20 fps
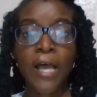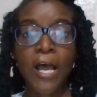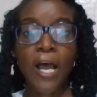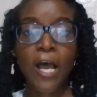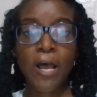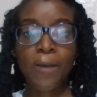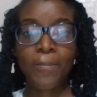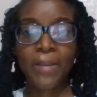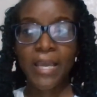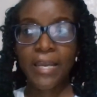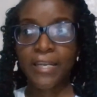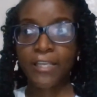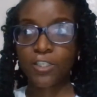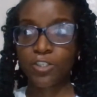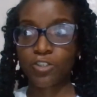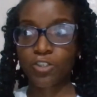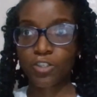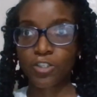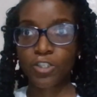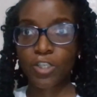And
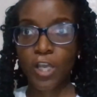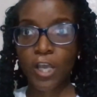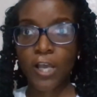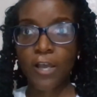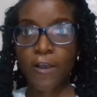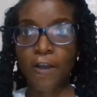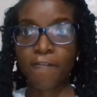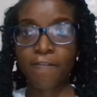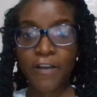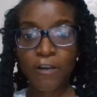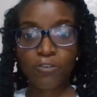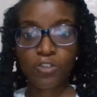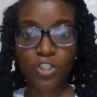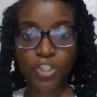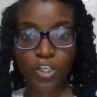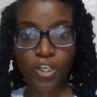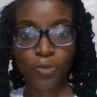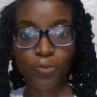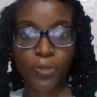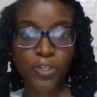it's just a
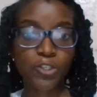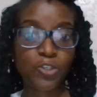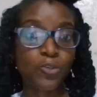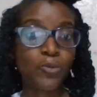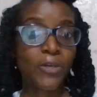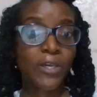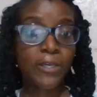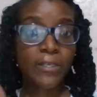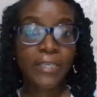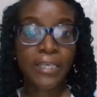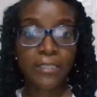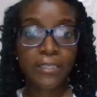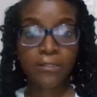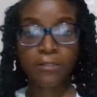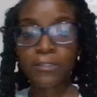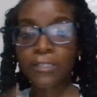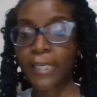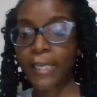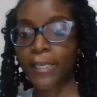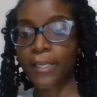voucher which you can
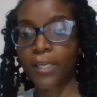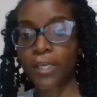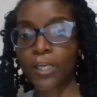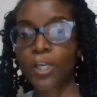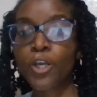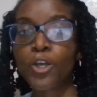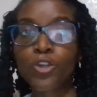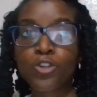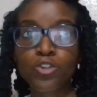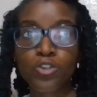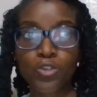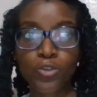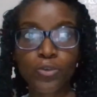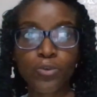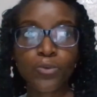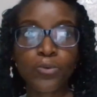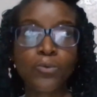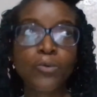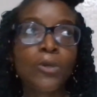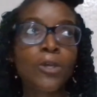then take
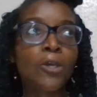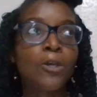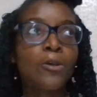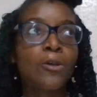to